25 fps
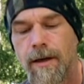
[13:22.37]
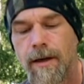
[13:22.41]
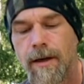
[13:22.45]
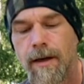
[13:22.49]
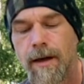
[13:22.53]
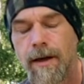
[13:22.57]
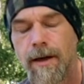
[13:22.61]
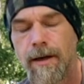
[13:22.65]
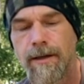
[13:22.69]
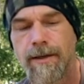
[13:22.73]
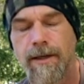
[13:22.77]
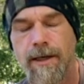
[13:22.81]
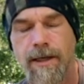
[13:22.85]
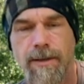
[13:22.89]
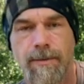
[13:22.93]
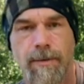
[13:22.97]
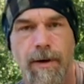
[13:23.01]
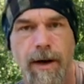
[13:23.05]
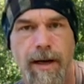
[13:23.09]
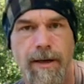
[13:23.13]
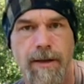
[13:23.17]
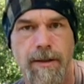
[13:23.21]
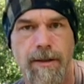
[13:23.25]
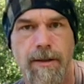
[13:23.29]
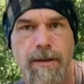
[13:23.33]
And it takes
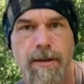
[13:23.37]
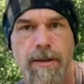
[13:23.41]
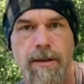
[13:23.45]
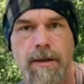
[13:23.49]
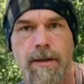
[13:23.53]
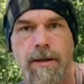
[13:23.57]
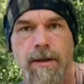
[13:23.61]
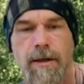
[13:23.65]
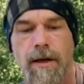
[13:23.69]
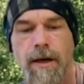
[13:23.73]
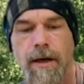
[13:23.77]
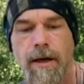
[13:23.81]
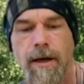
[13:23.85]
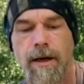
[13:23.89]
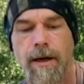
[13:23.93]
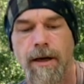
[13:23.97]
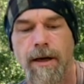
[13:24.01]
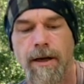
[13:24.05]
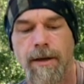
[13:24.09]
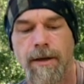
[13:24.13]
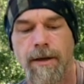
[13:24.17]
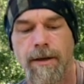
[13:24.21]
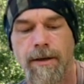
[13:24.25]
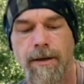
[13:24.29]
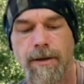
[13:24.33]
practice,
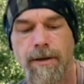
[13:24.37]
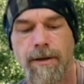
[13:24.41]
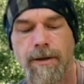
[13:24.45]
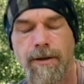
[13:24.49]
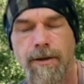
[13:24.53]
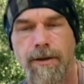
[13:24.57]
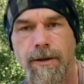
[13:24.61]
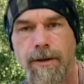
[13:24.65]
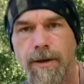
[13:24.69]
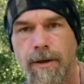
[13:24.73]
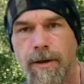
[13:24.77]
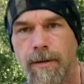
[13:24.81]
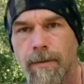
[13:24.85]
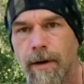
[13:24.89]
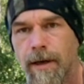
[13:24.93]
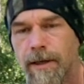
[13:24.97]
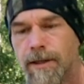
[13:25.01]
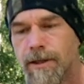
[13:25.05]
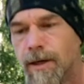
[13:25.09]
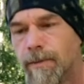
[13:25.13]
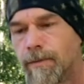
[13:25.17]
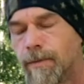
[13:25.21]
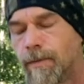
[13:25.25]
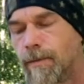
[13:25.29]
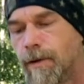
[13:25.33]
and you're going to mess
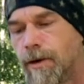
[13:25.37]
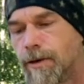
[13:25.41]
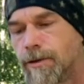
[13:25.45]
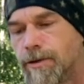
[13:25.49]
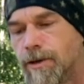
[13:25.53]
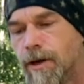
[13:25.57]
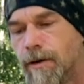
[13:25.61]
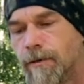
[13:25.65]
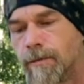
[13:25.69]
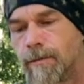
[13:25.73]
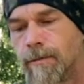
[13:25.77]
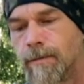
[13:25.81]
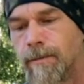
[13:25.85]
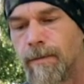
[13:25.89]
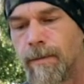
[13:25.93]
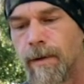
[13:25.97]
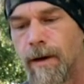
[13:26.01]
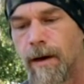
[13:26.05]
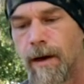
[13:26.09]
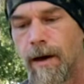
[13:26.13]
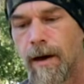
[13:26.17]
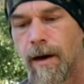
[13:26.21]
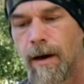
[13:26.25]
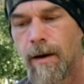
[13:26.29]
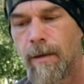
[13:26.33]
up a bunch of them.
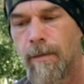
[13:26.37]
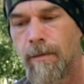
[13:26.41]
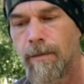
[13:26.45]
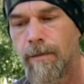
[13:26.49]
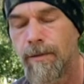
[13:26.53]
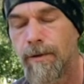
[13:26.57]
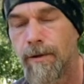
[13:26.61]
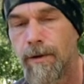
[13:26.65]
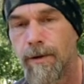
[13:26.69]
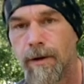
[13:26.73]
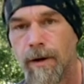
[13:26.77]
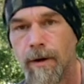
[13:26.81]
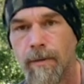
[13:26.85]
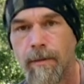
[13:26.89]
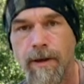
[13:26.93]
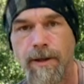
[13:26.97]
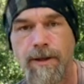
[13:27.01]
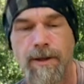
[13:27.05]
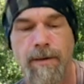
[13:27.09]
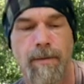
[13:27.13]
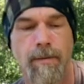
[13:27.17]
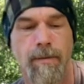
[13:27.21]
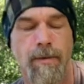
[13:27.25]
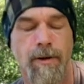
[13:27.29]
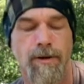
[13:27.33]
Um, you're going to mess
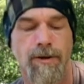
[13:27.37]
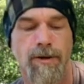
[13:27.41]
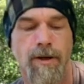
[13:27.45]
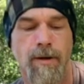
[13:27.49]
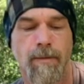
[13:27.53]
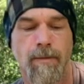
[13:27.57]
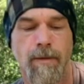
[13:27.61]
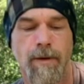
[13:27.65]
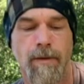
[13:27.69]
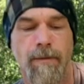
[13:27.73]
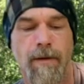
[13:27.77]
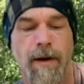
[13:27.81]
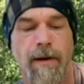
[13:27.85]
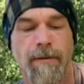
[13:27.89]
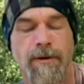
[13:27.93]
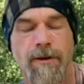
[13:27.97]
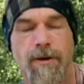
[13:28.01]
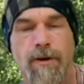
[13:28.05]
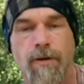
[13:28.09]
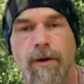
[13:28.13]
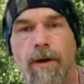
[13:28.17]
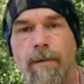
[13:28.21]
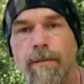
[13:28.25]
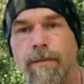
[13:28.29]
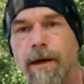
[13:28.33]
up a bunch of them, even after you
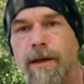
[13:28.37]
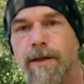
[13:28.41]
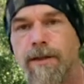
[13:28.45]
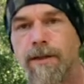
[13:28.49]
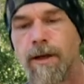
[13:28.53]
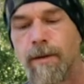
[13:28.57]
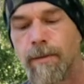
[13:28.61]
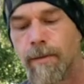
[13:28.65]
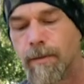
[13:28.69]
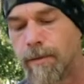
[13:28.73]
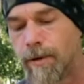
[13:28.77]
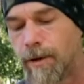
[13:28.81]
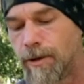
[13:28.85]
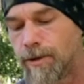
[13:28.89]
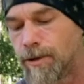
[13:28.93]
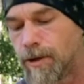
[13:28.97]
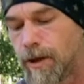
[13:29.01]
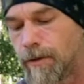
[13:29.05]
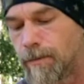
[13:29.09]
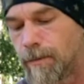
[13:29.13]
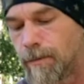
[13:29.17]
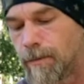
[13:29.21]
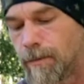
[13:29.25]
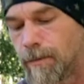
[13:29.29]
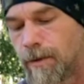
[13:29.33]
quit messing up a bunch
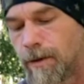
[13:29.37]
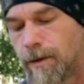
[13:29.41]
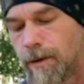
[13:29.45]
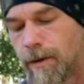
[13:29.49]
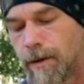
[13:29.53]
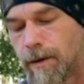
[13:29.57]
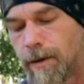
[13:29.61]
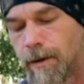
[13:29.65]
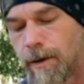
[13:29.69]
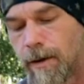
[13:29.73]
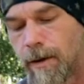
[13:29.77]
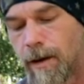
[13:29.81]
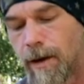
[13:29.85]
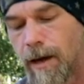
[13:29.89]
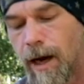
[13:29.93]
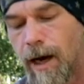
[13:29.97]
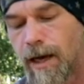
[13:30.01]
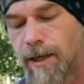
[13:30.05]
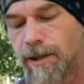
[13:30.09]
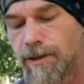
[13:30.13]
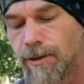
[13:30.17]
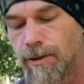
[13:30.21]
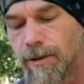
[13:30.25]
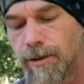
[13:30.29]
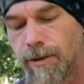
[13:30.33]
of them. I
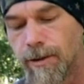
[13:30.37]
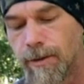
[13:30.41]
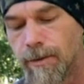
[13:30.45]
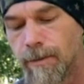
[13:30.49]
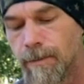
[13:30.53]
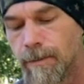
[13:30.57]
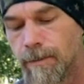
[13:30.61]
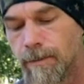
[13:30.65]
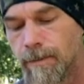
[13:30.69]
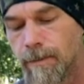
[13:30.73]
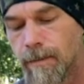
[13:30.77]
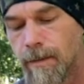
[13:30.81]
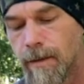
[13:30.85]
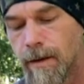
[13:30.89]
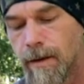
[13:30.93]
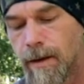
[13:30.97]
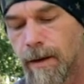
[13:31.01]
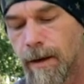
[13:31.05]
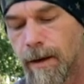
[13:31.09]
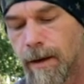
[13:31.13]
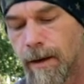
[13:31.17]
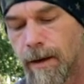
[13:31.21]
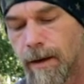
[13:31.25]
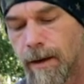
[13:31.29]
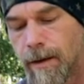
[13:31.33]
still do.
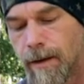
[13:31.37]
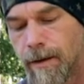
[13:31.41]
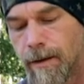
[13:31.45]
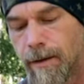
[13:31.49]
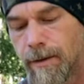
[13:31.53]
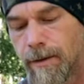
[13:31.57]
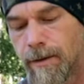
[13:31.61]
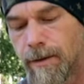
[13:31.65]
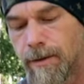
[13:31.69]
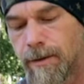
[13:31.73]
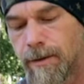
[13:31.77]
And,